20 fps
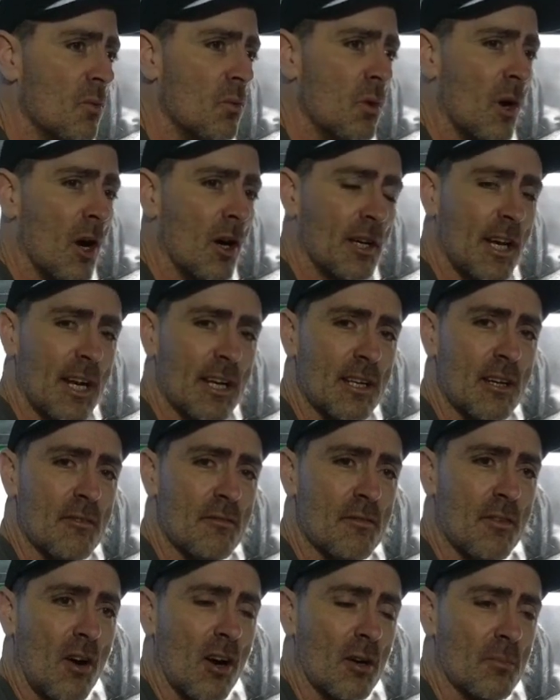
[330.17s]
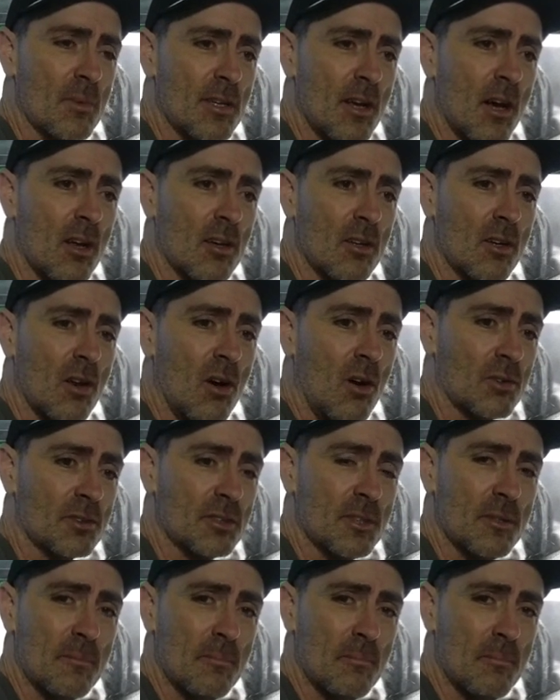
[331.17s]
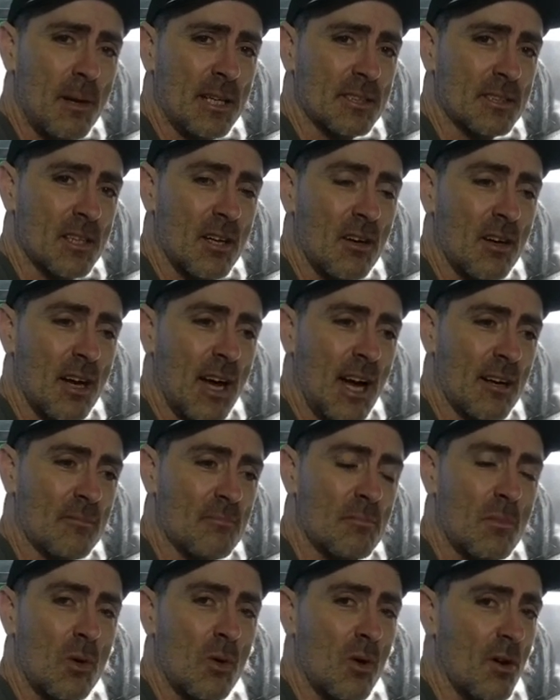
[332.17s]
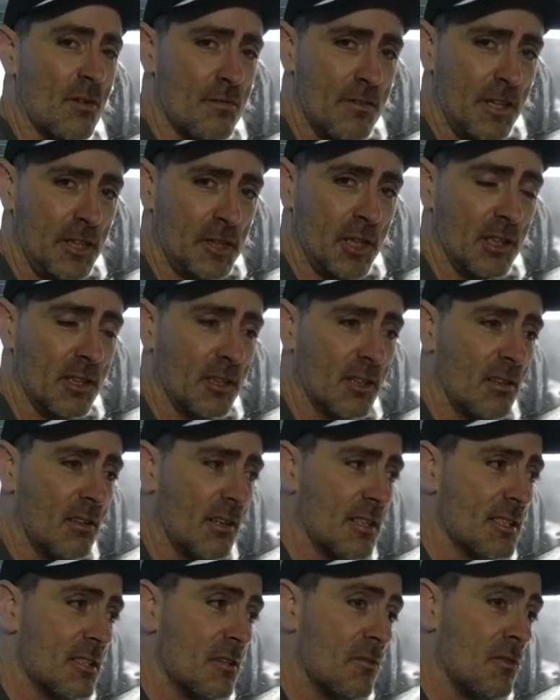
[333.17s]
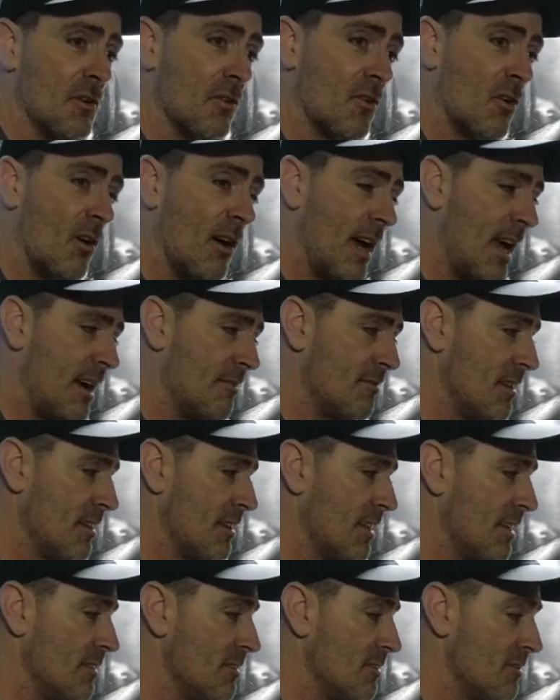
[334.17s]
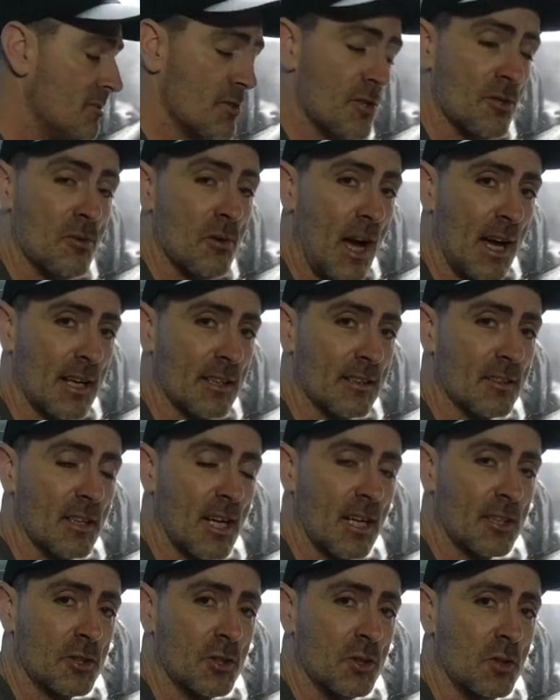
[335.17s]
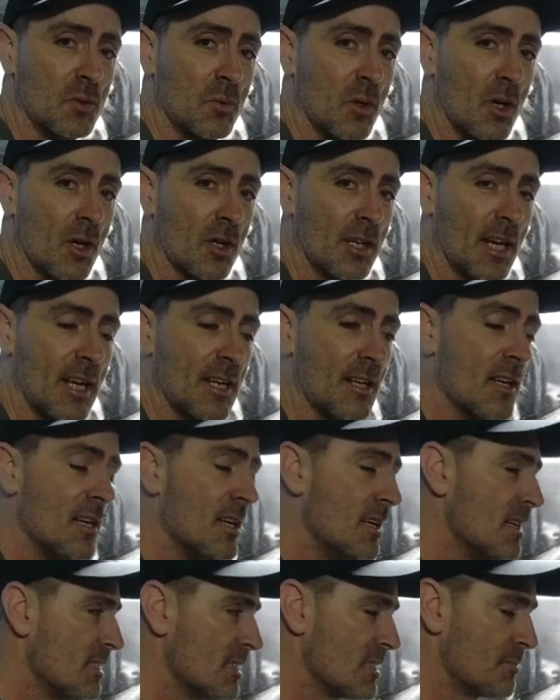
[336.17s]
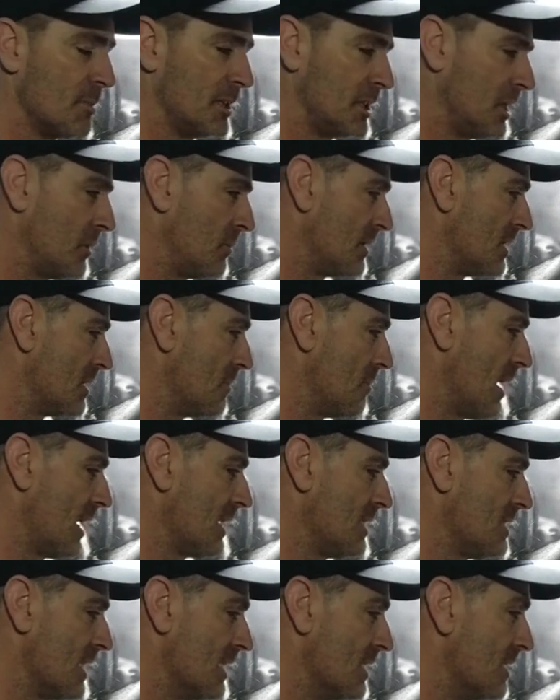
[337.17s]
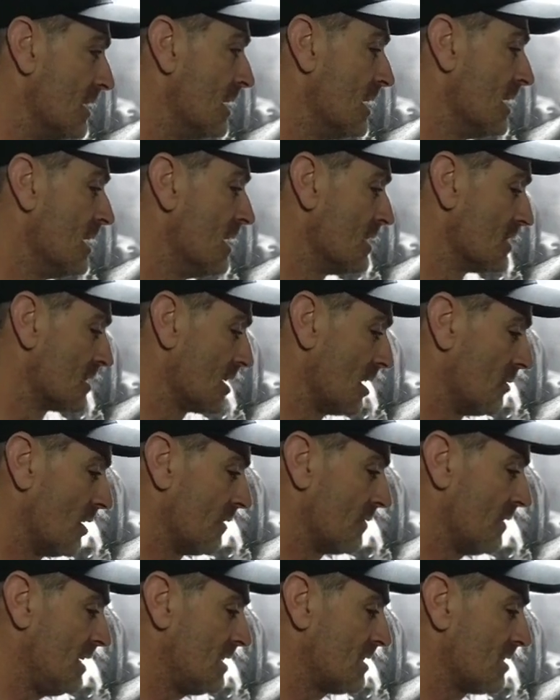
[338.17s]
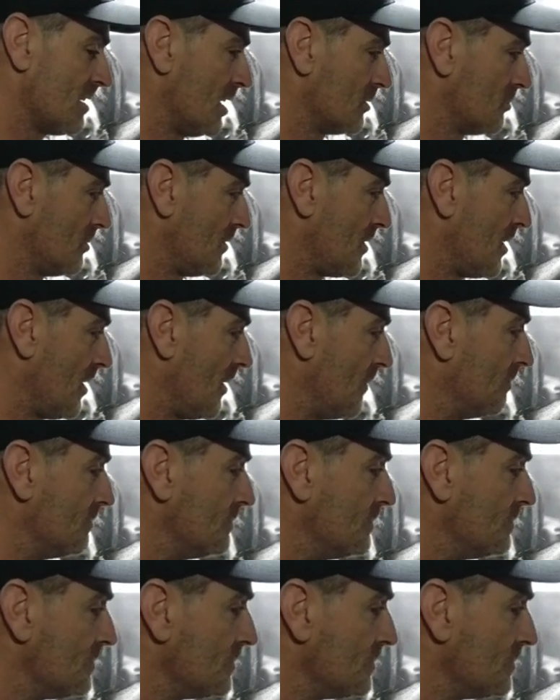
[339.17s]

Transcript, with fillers: working environment a lot better and more efficient, guys, if you've got everything to hand as you're working, especially when you're painting. So this side we've got